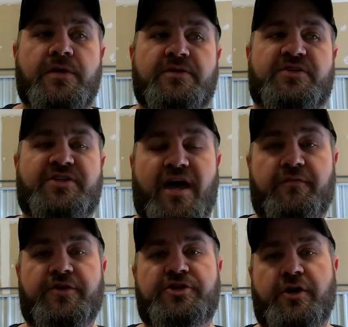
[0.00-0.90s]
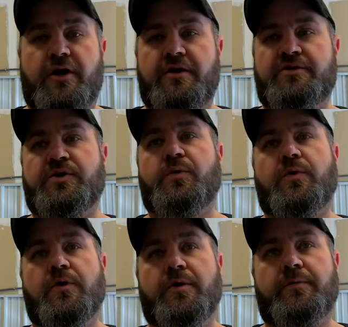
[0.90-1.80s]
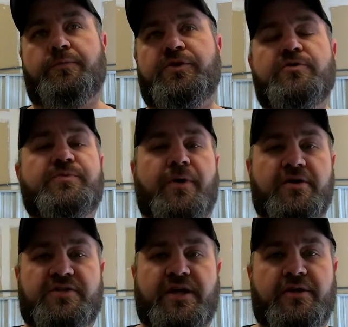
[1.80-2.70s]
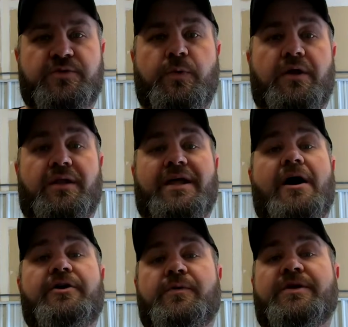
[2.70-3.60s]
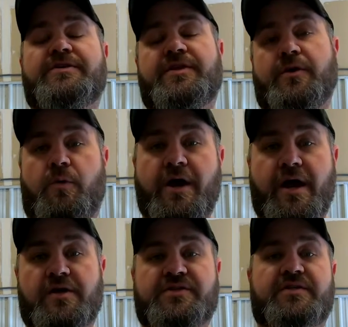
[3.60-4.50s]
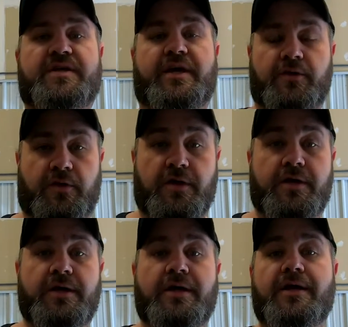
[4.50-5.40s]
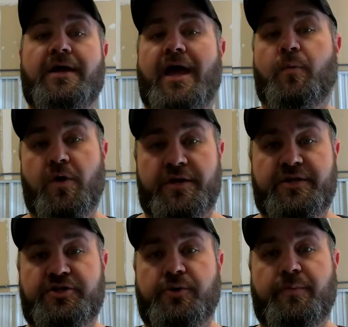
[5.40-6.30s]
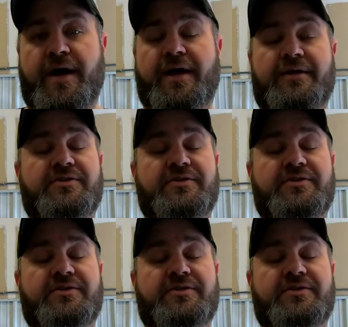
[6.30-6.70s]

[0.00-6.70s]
salvage yards or used parts sellers will allow you into their warehouse to take a look at what it is you're buying.